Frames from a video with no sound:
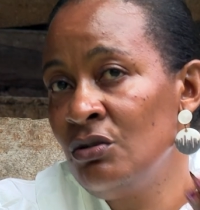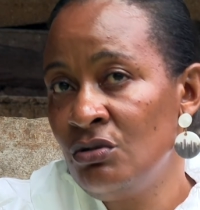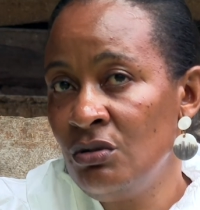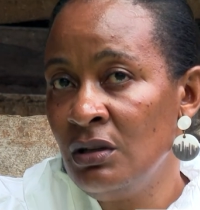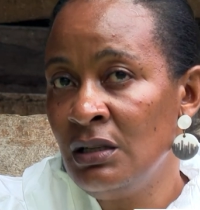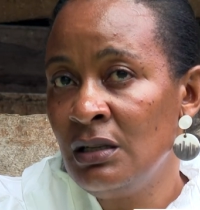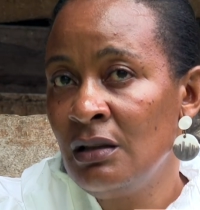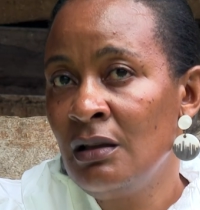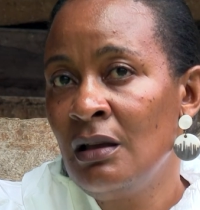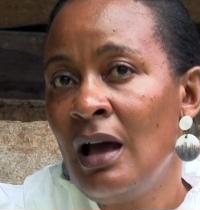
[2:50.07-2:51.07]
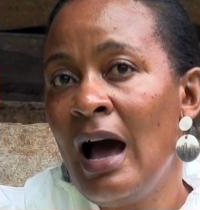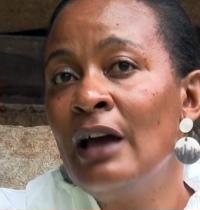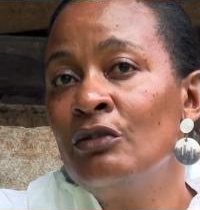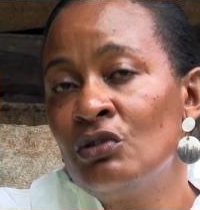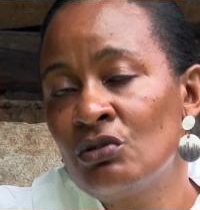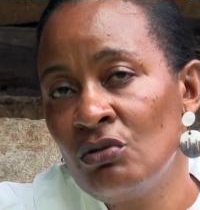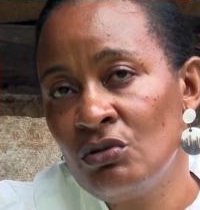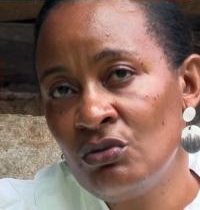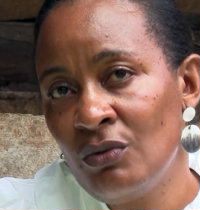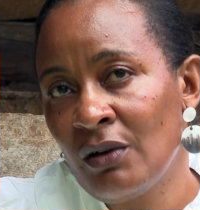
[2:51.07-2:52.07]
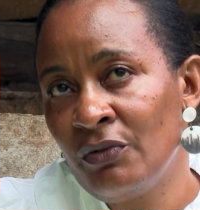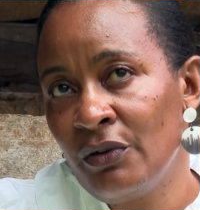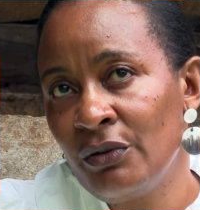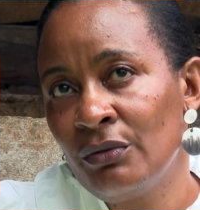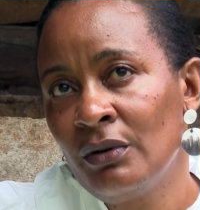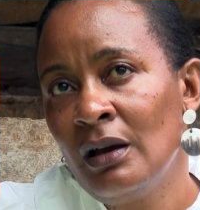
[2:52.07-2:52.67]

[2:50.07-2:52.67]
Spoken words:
do it, I know it's going to work for you.